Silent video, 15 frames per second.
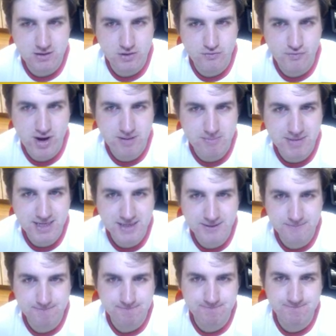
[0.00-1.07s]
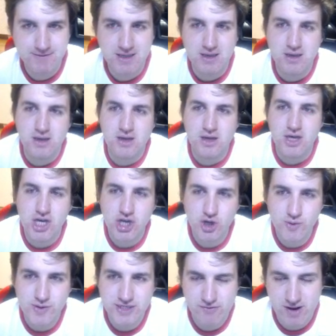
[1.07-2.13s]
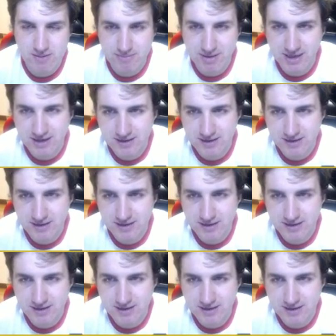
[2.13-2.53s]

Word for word: right mid. Who is a right mid?